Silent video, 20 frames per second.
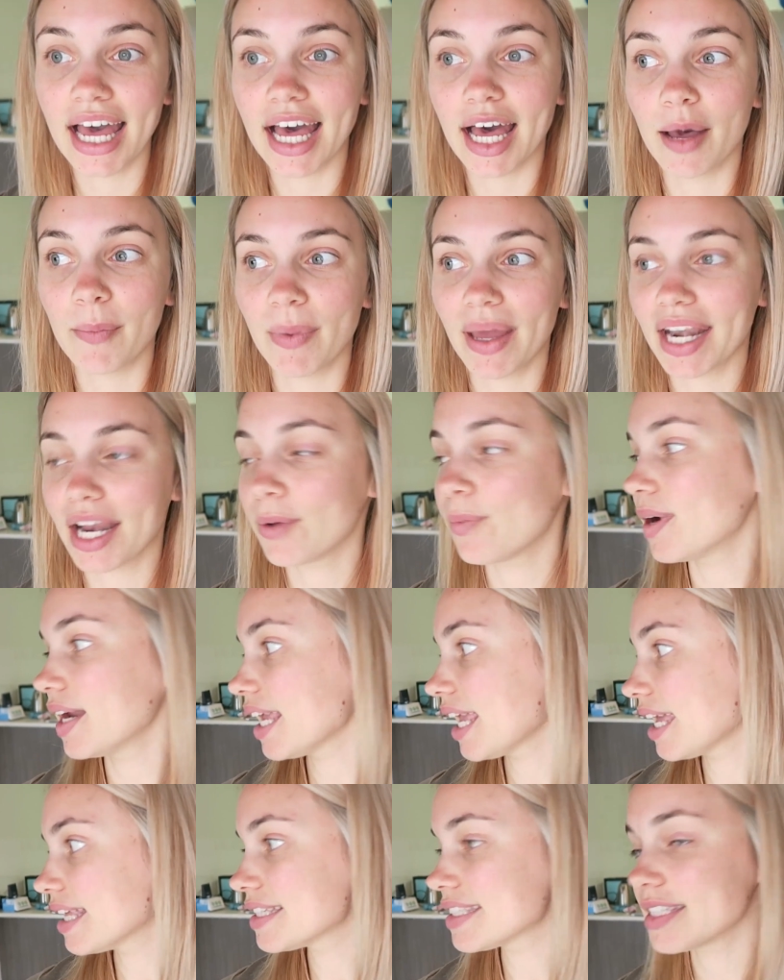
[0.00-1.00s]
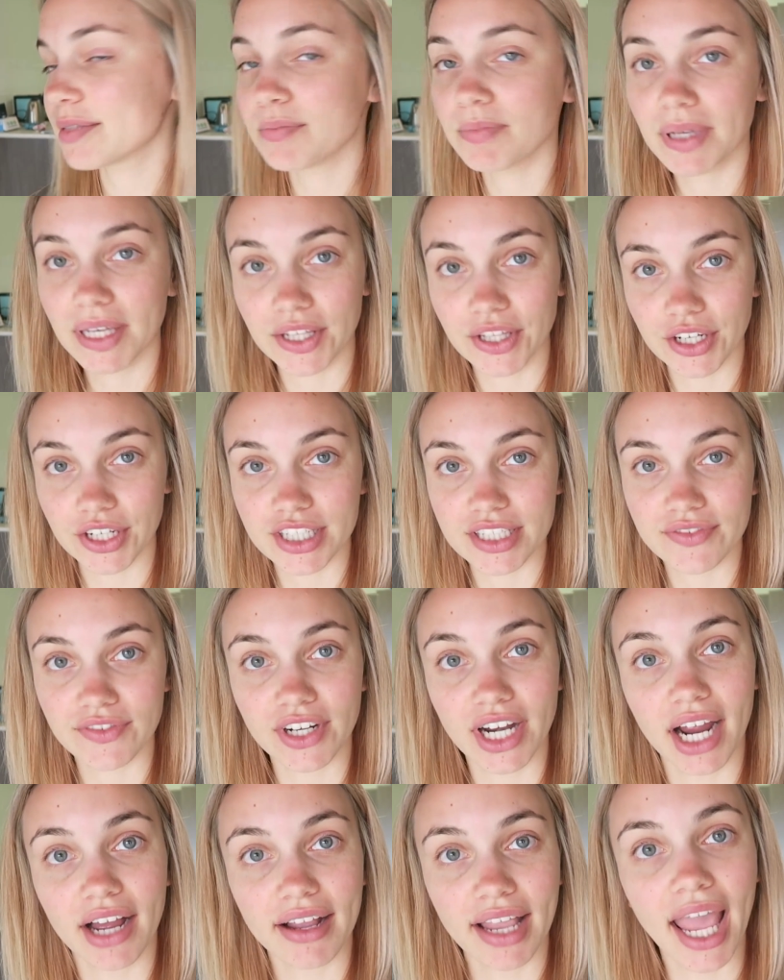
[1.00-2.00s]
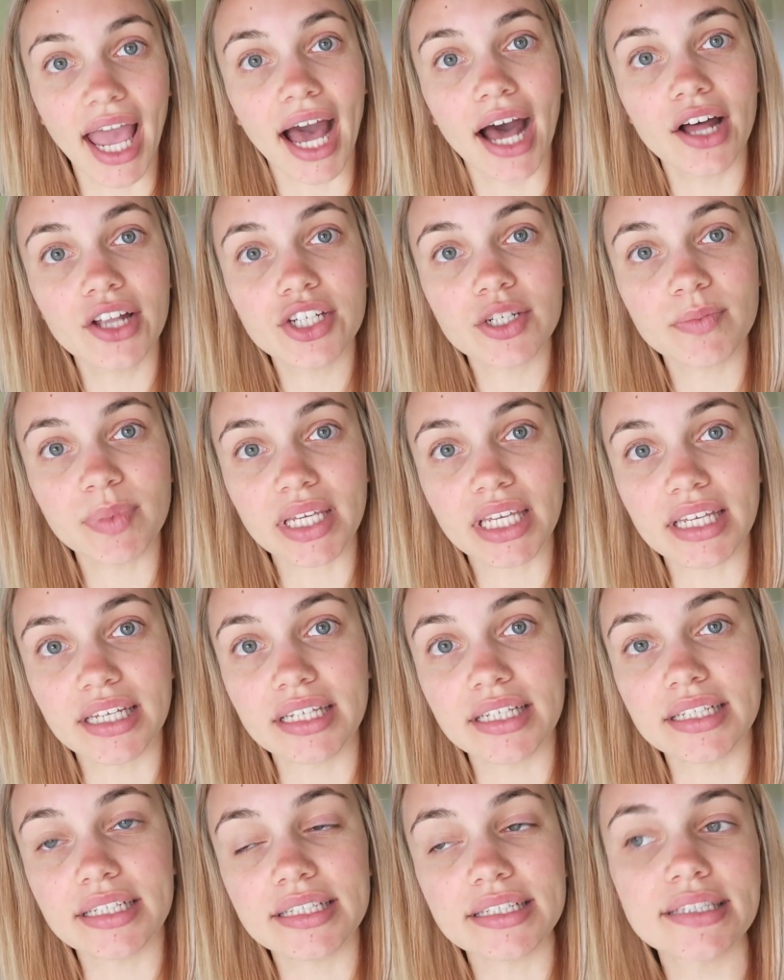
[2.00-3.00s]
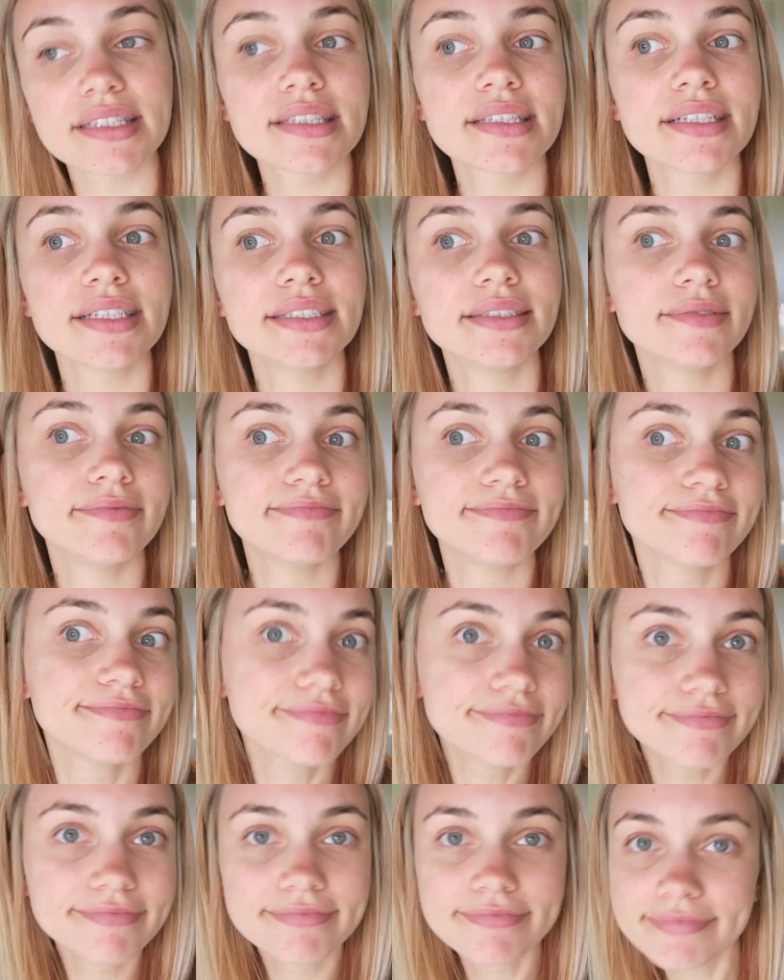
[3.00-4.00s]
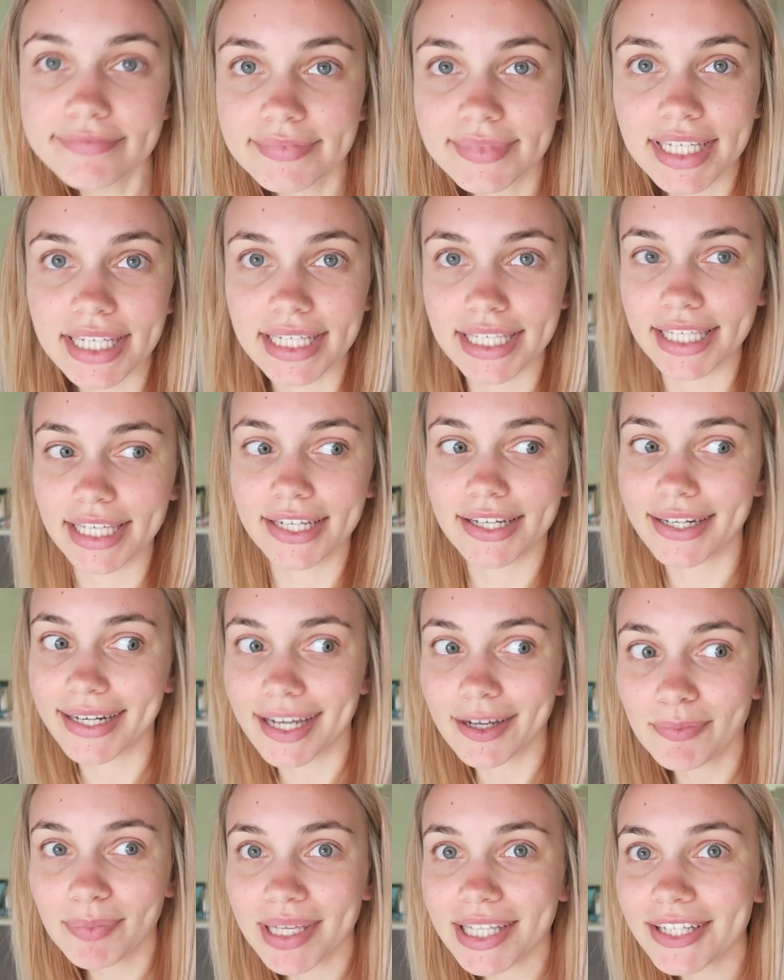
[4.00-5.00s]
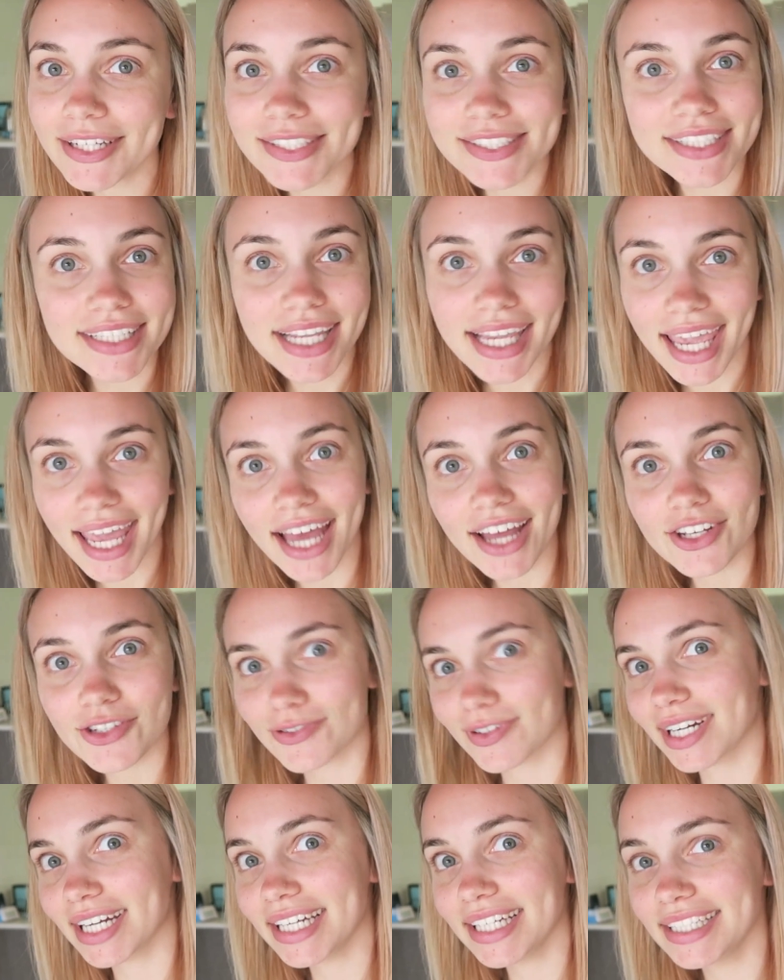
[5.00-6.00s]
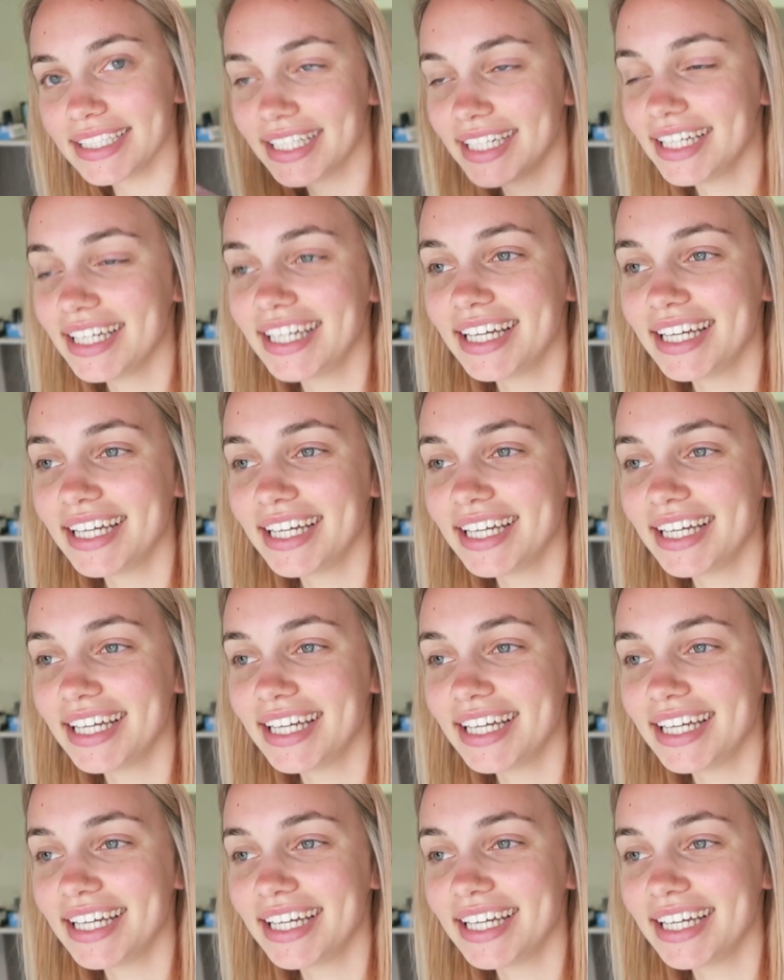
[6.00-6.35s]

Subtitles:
And I wanna get some pillows for our couch because you gotta have pillows on your couch, right?